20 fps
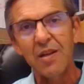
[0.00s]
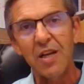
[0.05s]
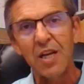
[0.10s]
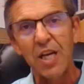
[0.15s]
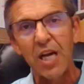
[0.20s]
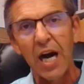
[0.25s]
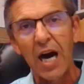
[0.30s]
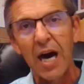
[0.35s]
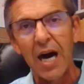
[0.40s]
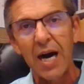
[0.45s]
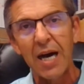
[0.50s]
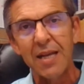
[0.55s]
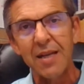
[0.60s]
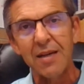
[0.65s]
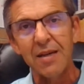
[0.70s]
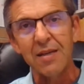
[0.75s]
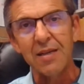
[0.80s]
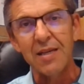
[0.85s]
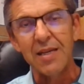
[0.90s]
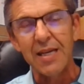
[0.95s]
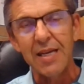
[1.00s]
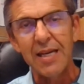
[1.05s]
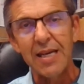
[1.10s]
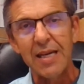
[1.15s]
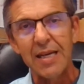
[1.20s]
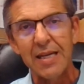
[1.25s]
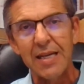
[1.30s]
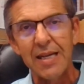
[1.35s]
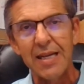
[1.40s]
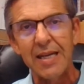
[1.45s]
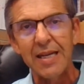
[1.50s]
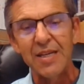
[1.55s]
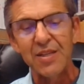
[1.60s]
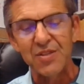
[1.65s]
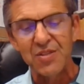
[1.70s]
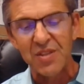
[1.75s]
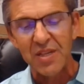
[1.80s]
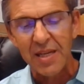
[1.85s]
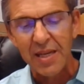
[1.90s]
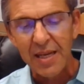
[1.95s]
God, again,
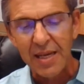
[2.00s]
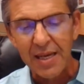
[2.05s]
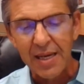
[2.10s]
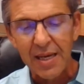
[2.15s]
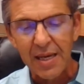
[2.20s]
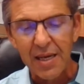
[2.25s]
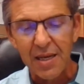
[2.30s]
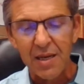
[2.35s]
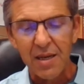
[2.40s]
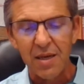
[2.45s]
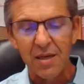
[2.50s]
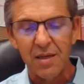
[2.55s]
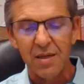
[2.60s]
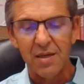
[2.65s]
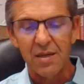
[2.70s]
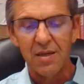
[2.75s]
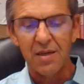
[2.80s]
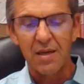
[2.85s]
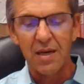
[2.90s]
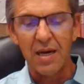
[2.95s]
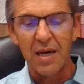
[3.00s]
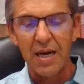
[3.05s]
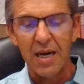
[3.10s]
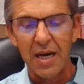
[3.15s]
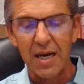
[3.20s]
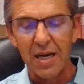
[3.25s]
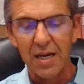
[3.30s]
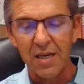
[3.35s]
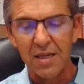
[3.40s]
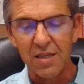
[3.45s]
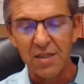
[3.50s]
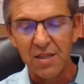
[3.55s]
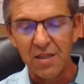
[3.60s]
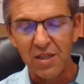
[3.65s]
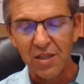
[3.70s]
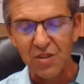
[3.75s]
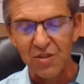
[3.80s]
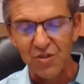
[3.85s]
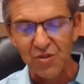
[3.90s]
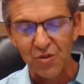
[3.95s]
is in
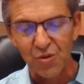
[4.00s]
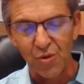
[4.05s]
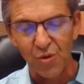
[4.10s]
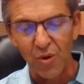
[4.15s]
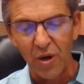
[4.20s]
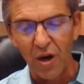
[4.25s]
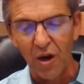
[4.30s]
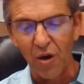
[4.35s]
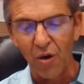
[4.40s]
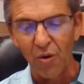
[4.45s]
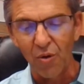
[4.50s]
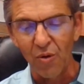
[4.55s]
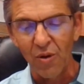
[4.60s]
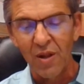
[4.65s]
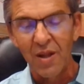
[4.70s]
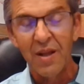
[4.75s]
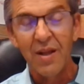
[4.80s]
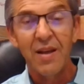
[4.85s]
control.